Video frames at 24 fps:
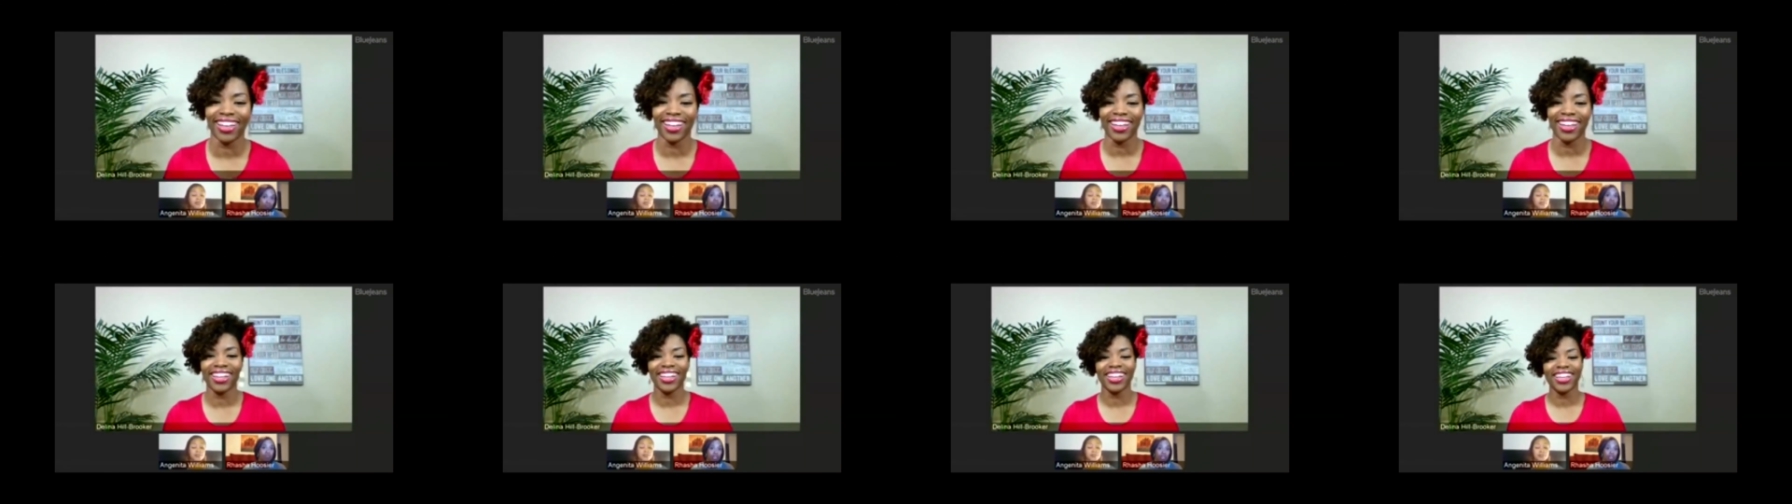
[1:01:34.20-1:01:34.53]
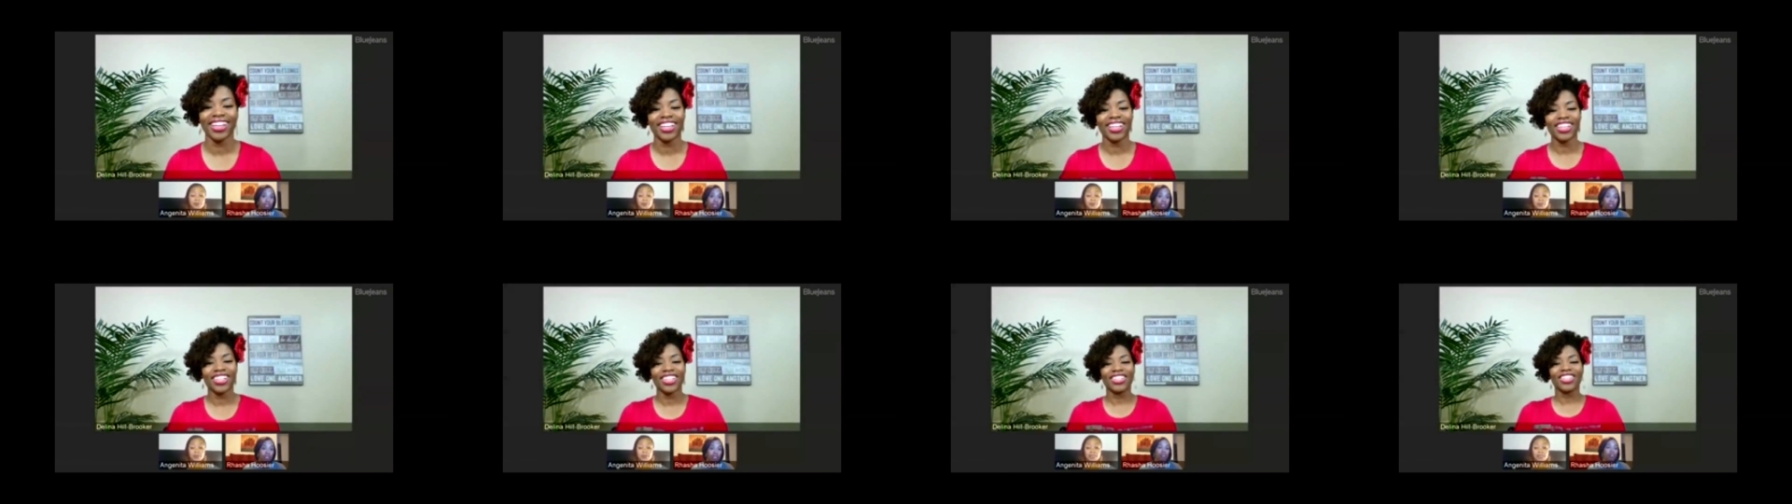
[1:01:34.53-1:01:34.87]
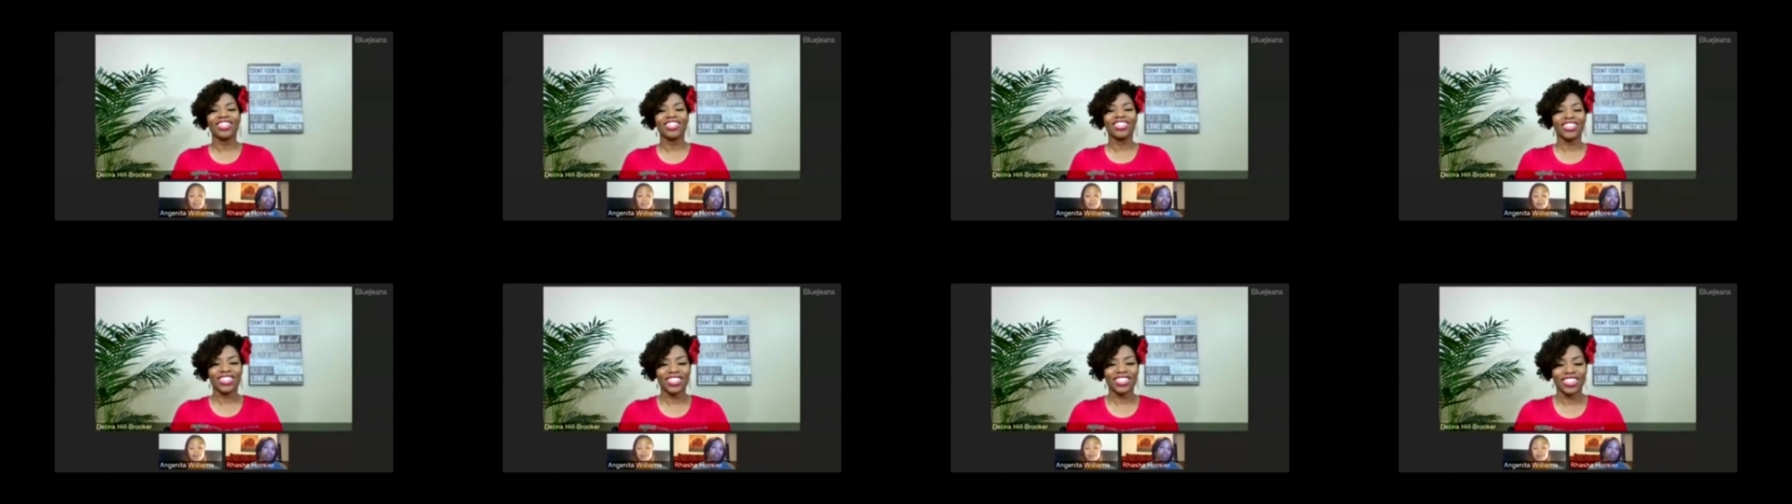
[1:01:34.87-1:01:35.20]
Been through it.
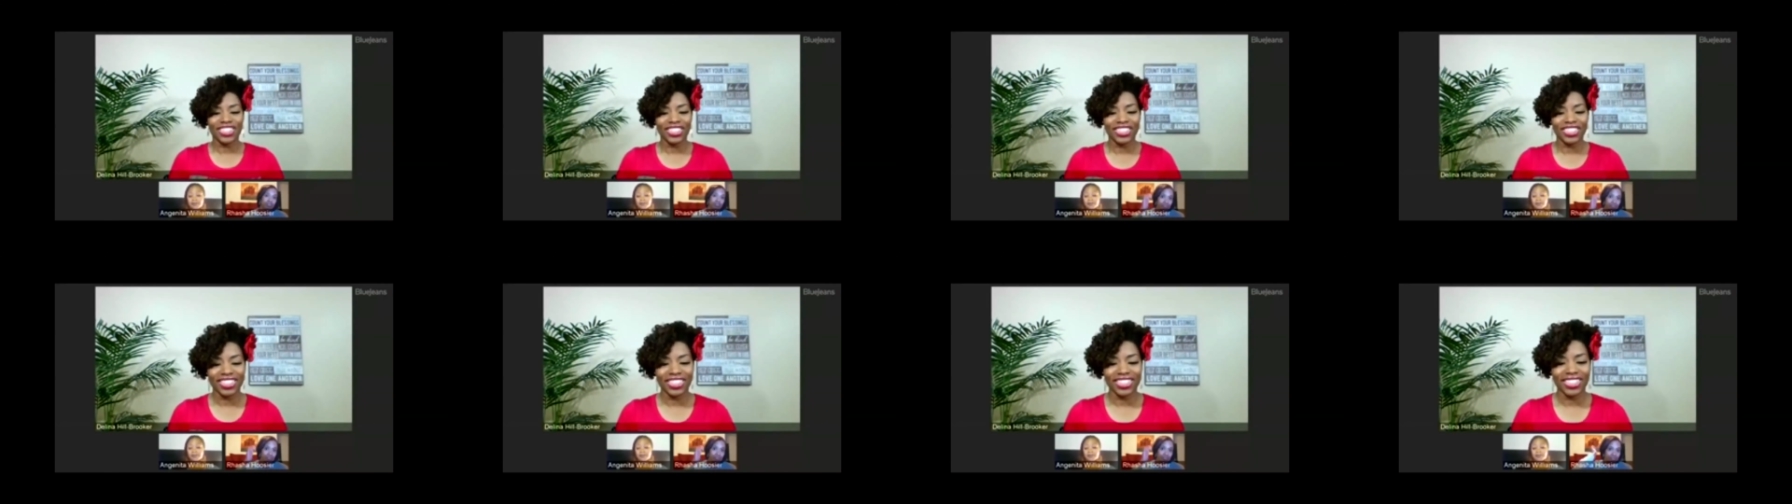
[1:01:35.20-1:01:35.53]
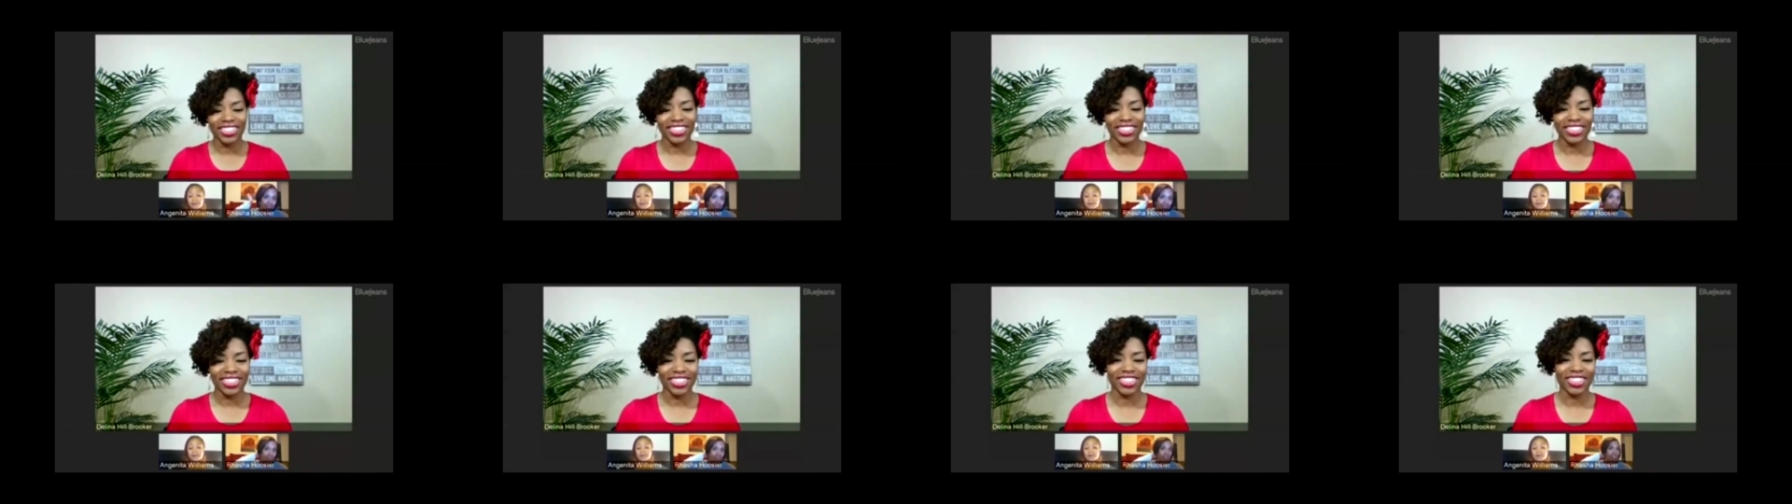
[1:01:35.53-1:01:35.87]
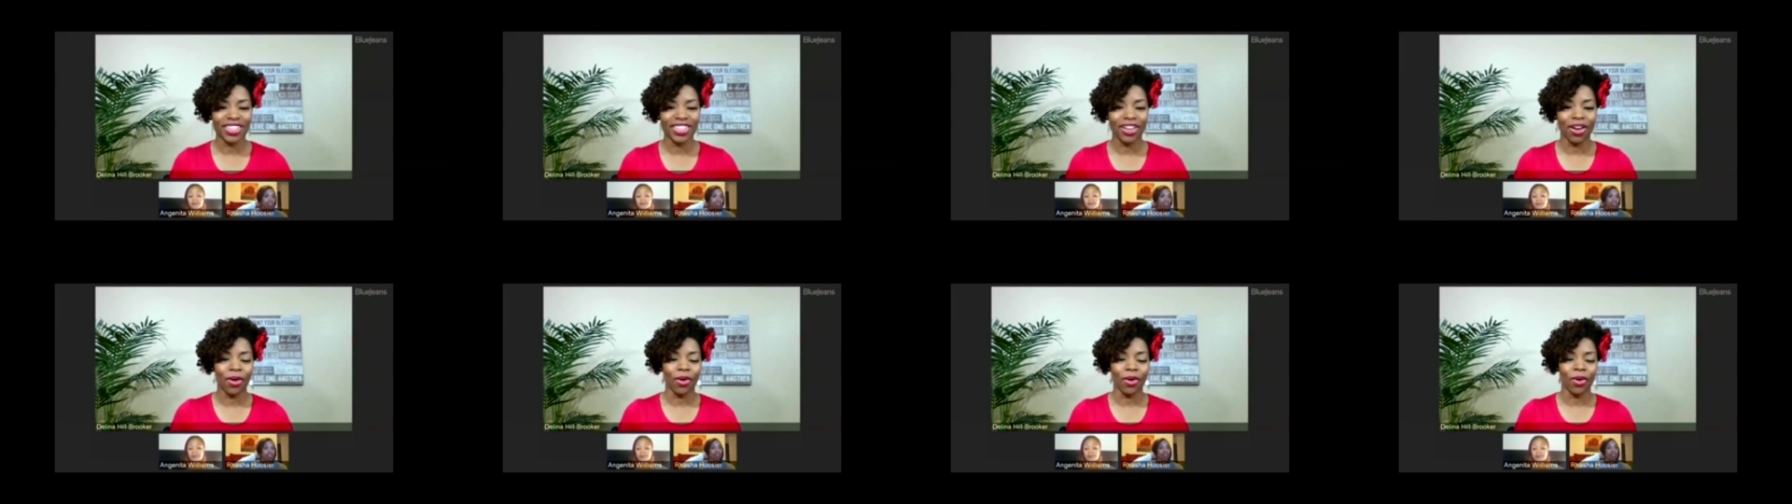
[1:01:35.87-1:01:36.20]
Me
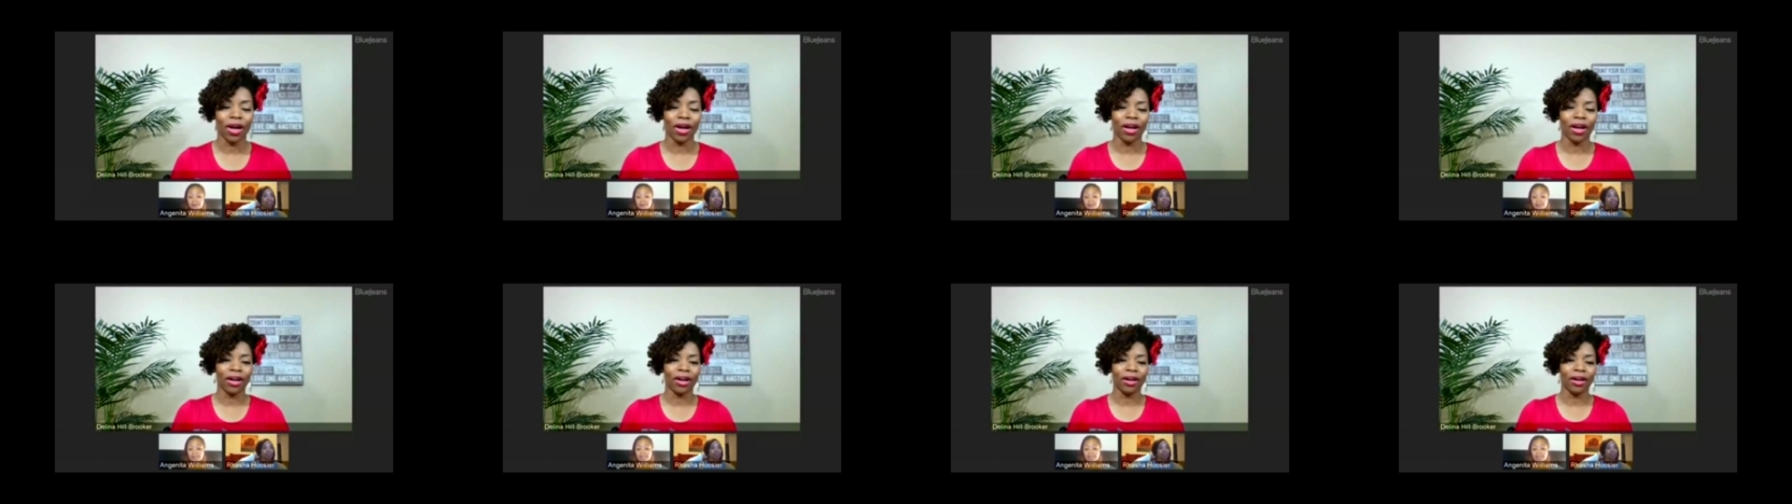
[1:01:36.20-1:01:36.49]
too.